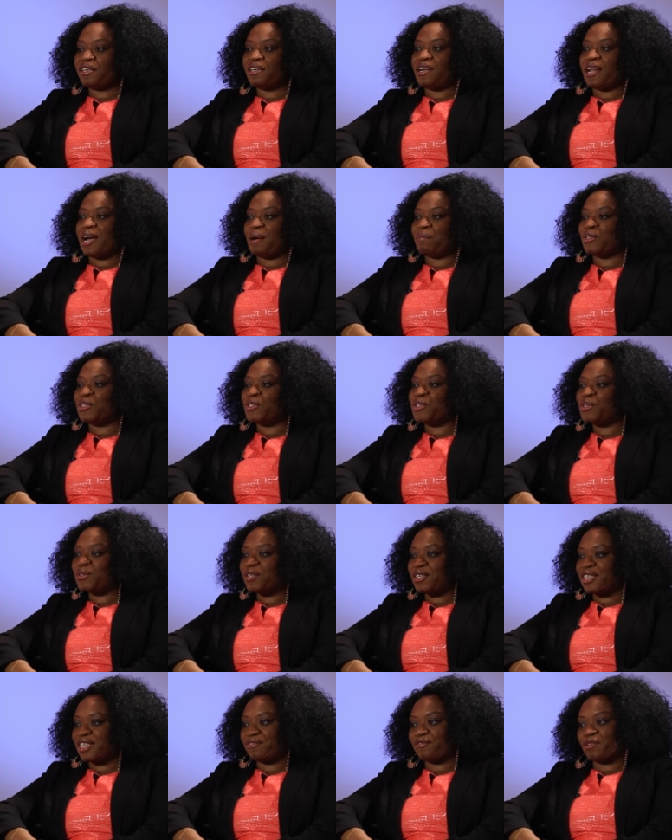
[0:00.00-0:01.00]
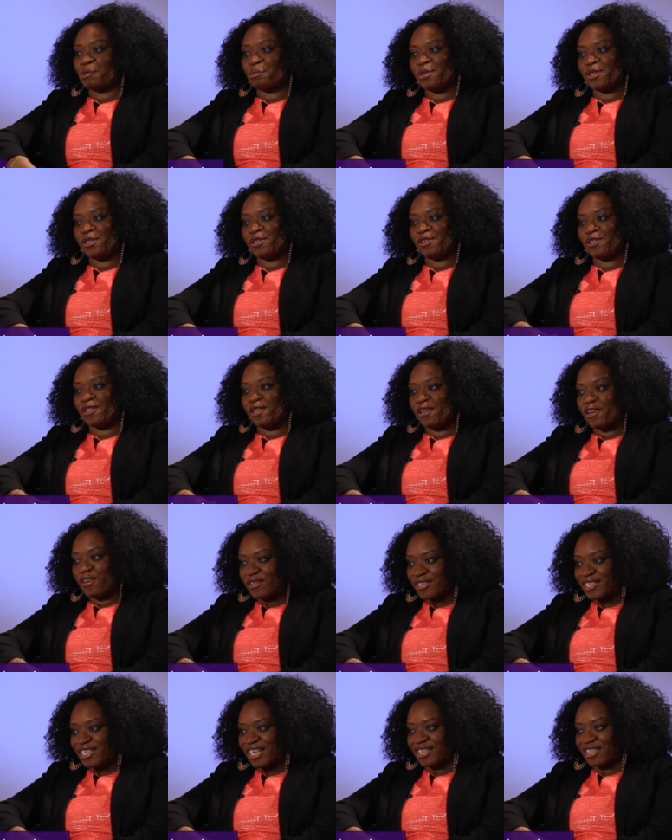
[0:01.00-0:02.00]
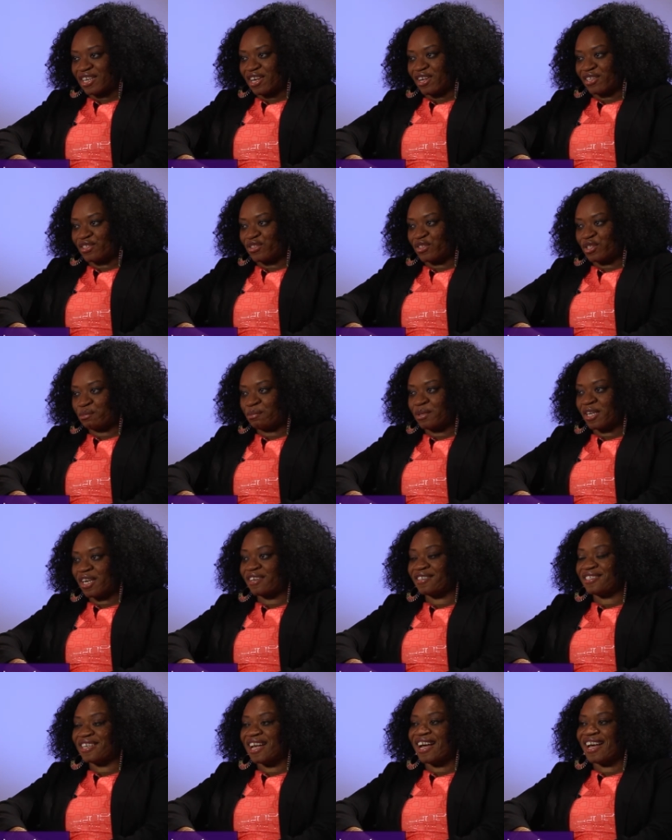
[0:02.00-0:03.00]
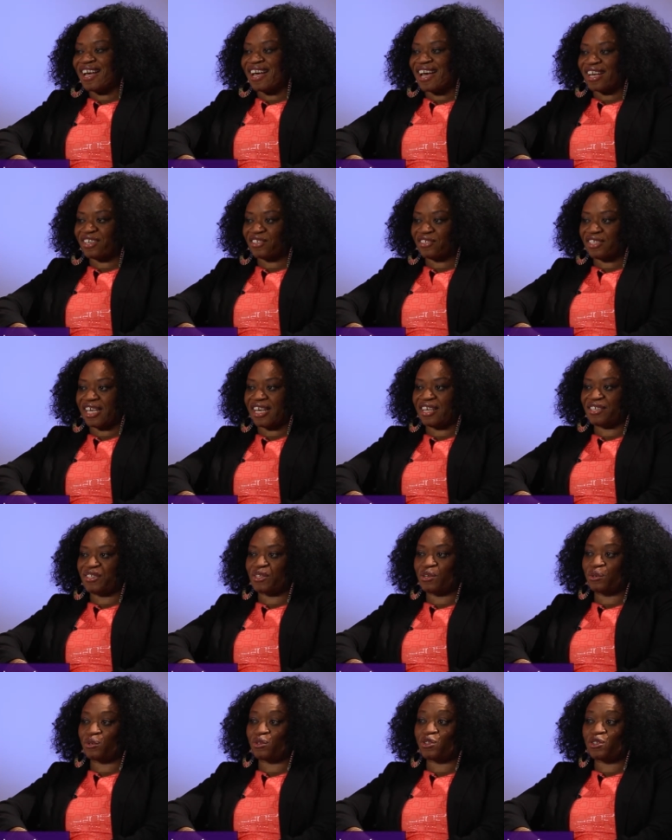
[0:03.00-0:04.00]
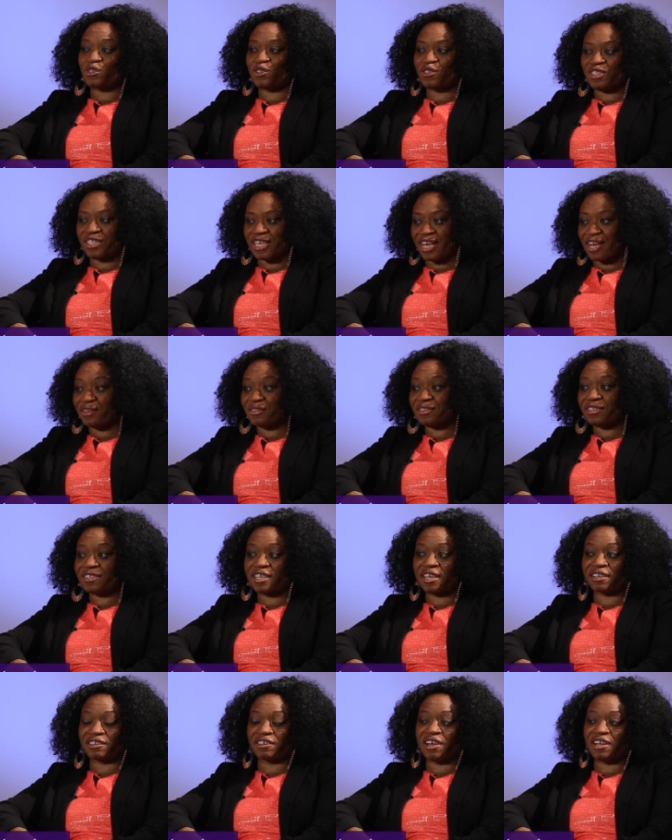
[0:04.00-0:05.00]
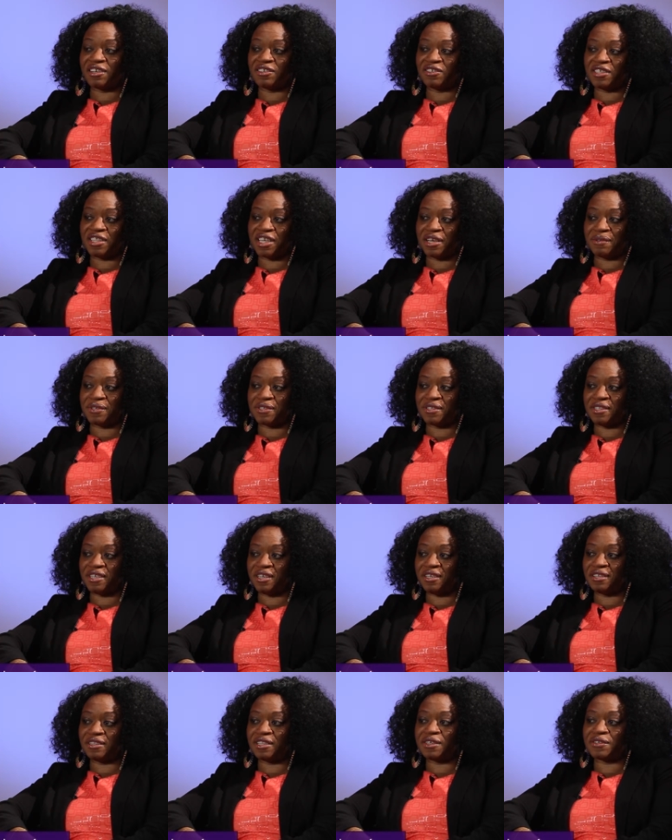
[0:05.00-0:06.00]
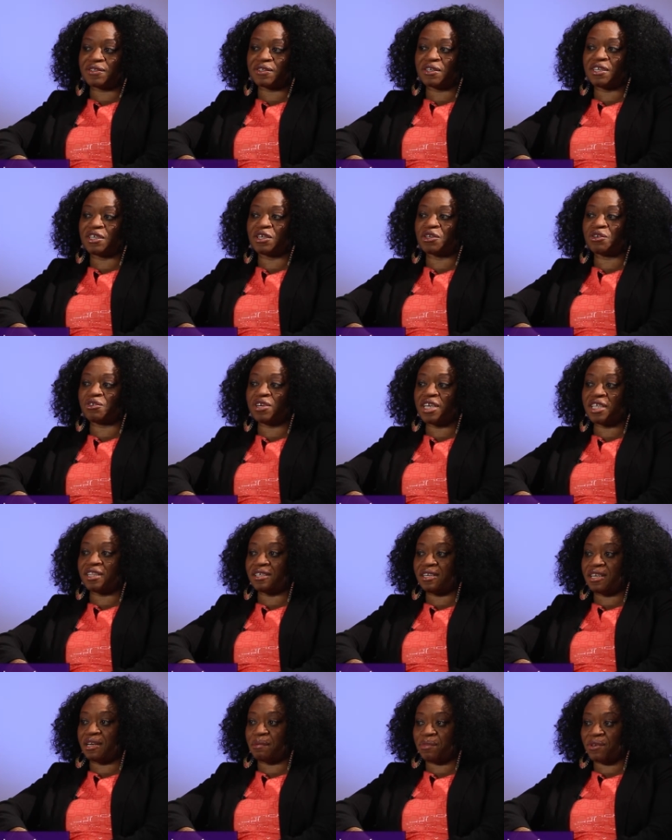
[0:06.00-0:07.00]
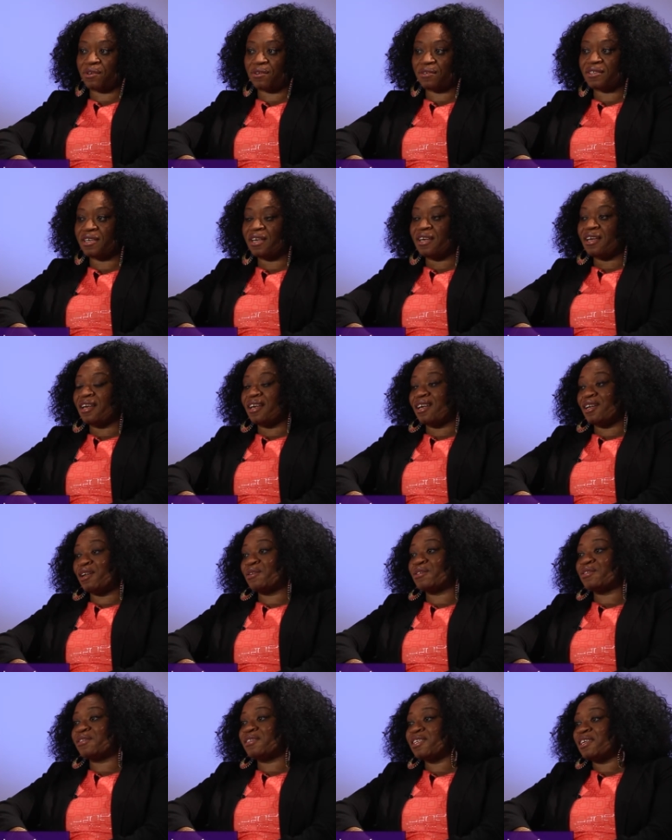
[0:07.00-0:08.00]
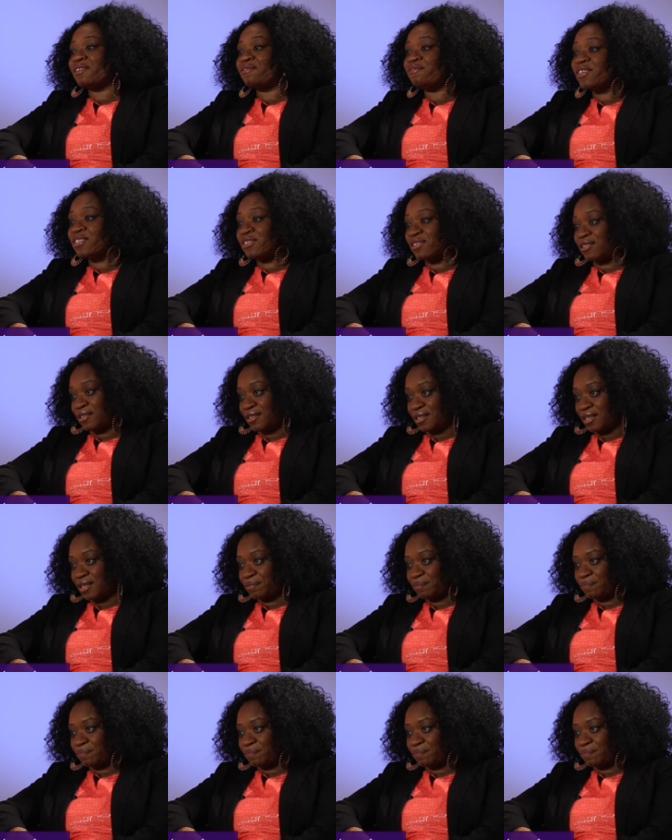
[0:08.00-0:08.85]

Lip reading: an opportunity for me to learn technology, because I actually had to go search out the technology that was needed that was going to create the numbers and also the efficiency.